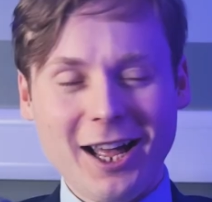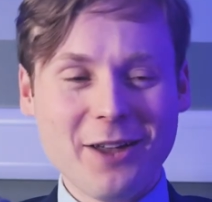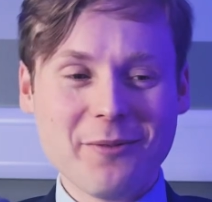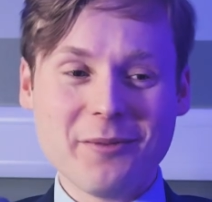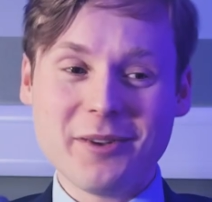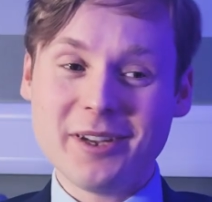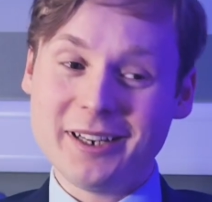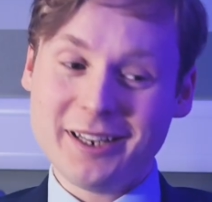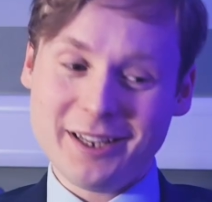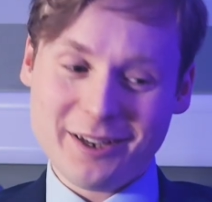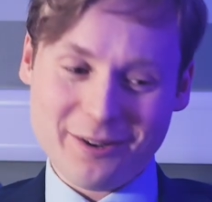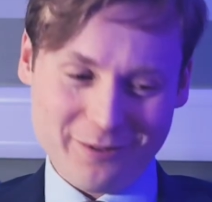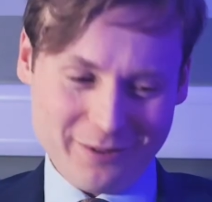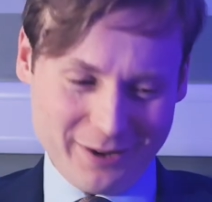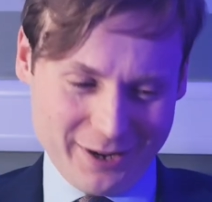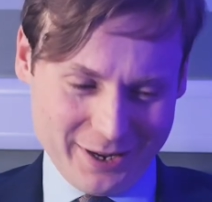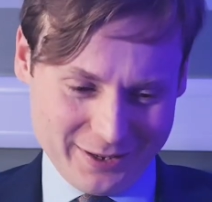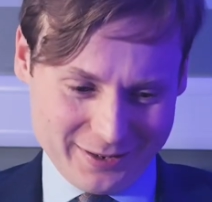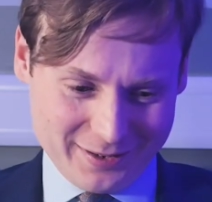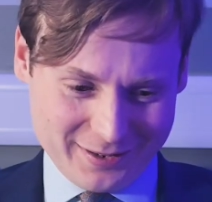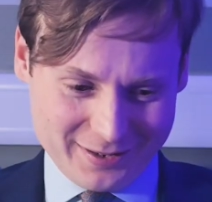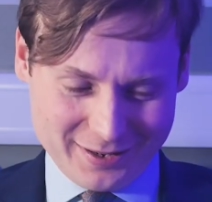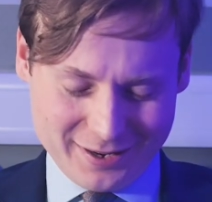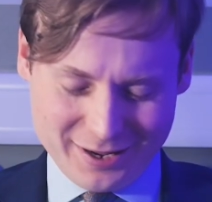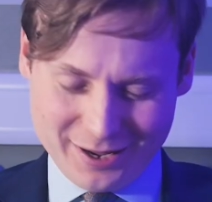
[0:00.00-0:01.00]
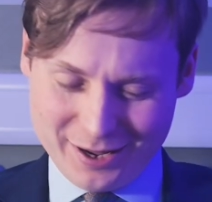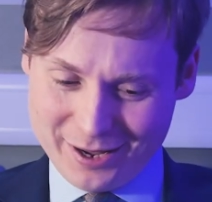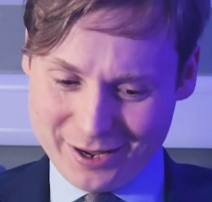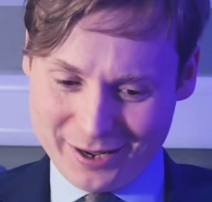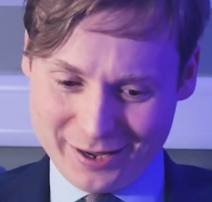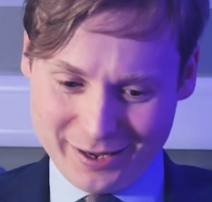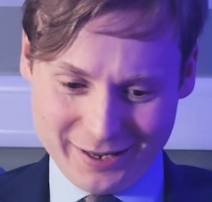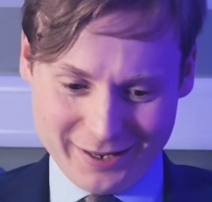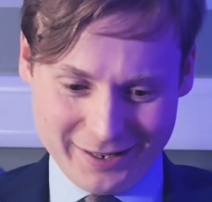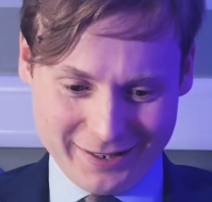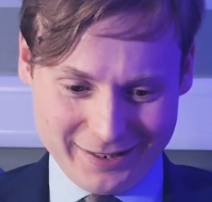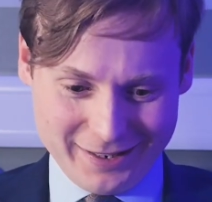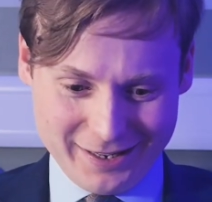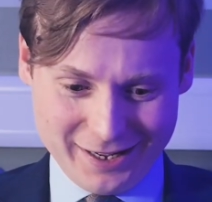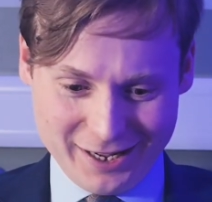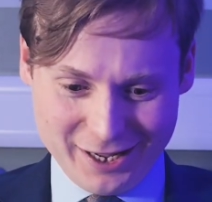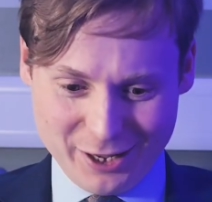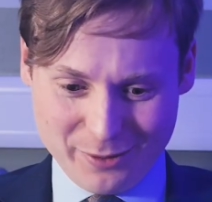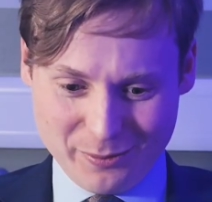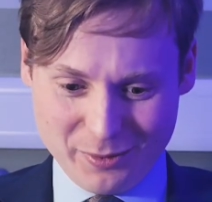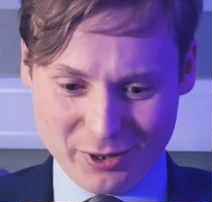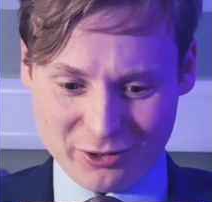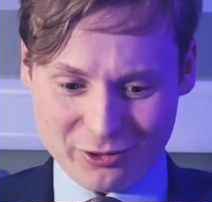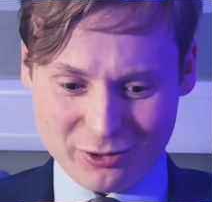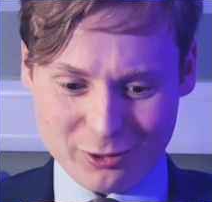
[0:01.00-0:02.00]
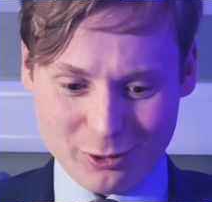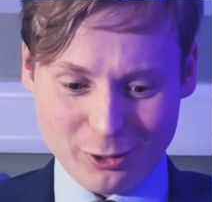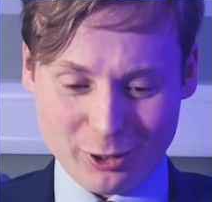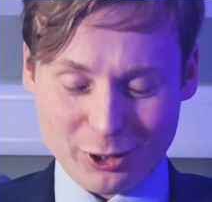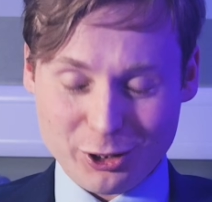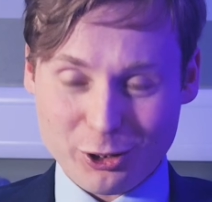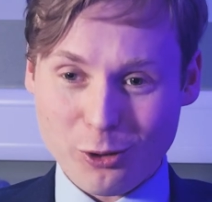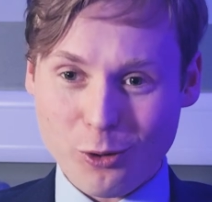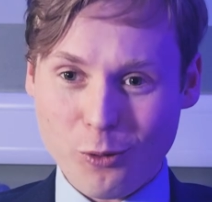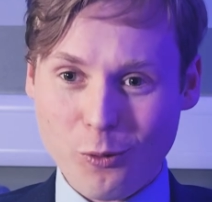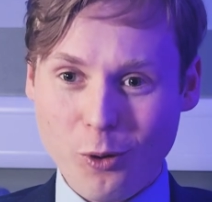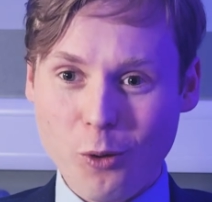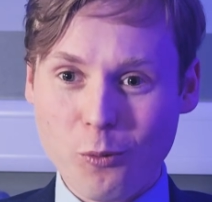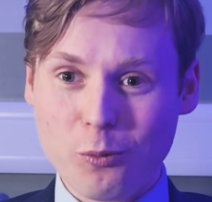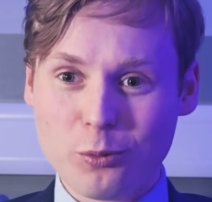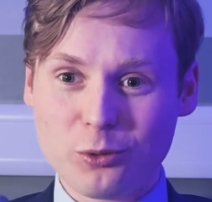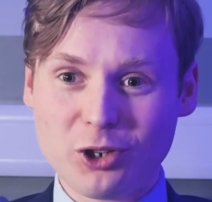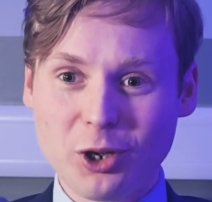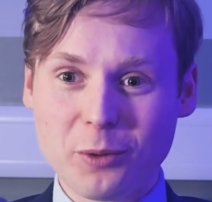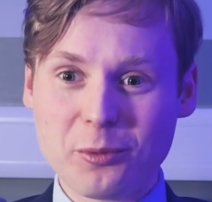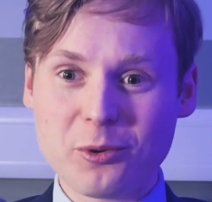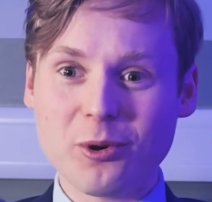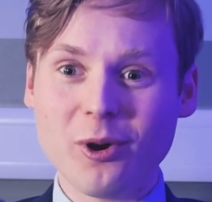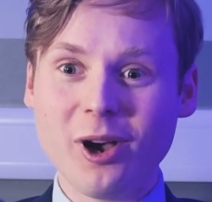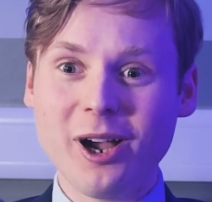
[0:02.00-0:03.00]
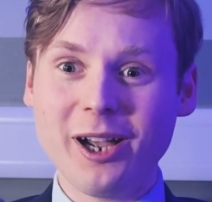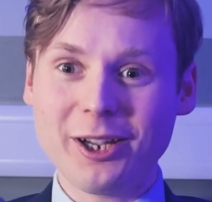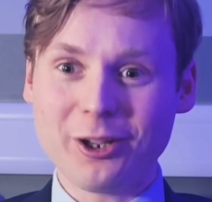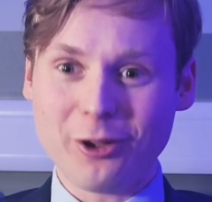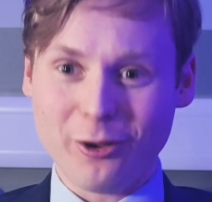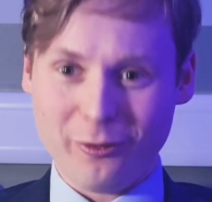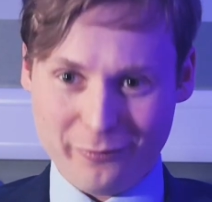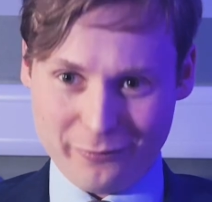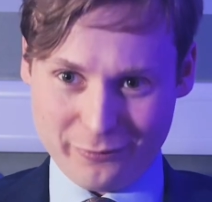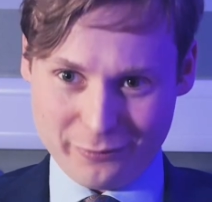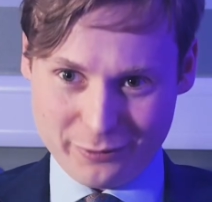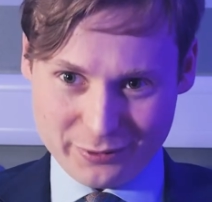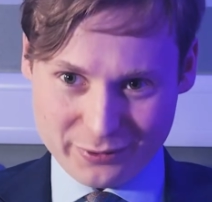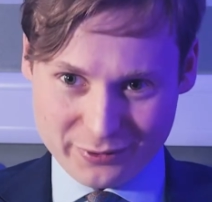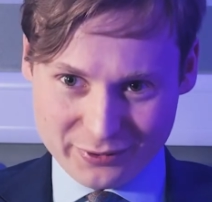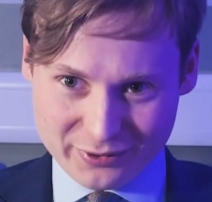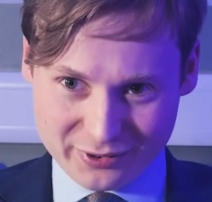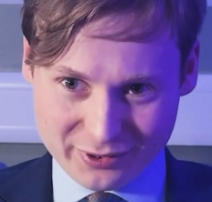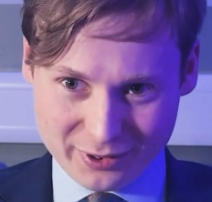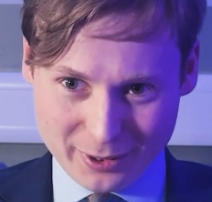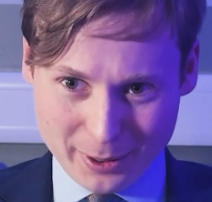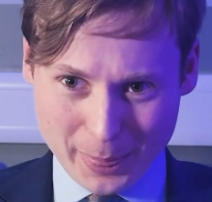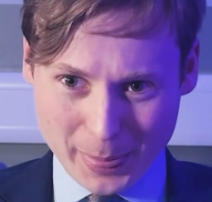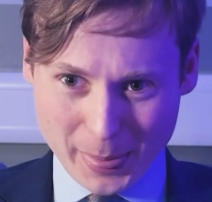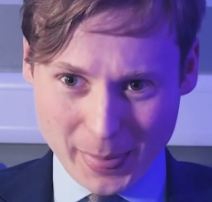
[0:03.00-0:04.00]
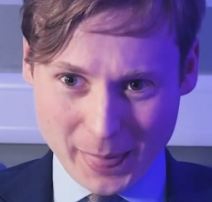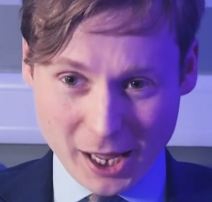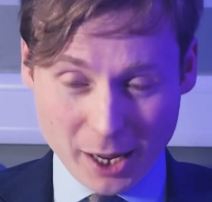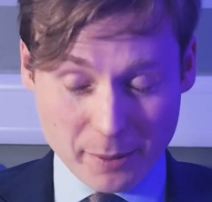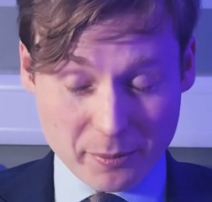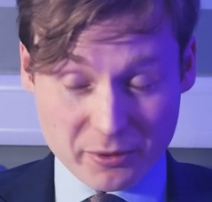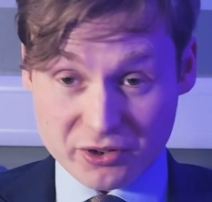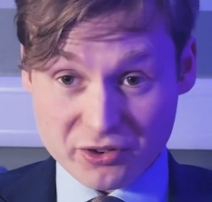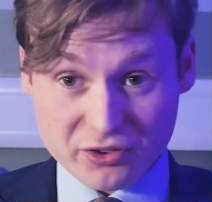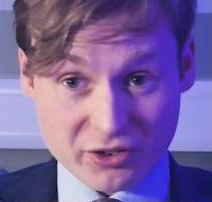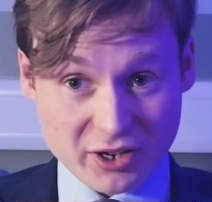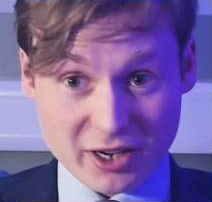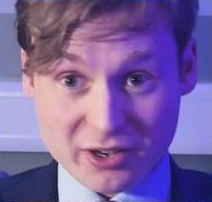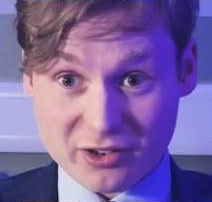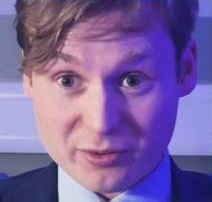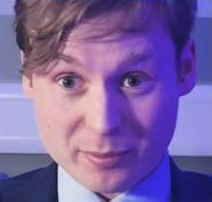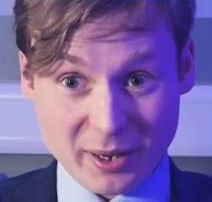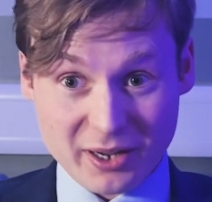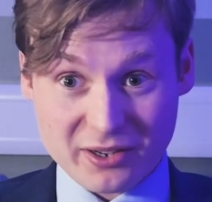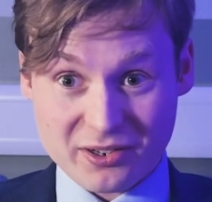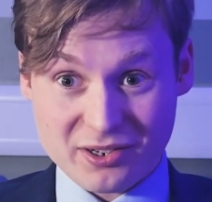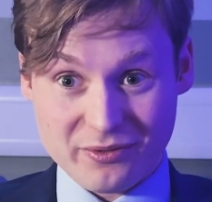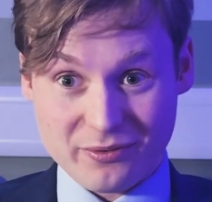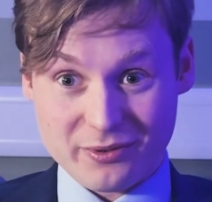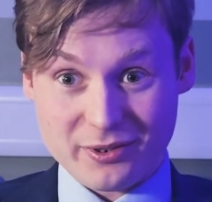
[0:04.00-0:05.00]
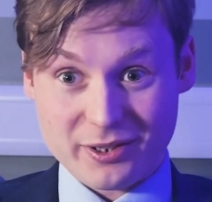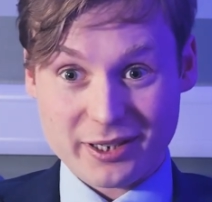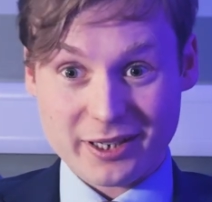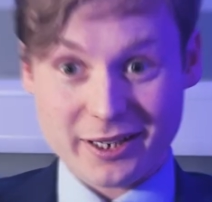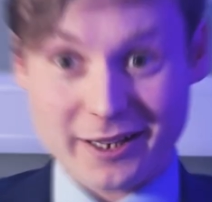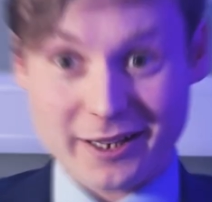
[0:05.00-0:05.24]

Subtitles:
mean, it makes you like your WI conference. I mean, it's changed massively.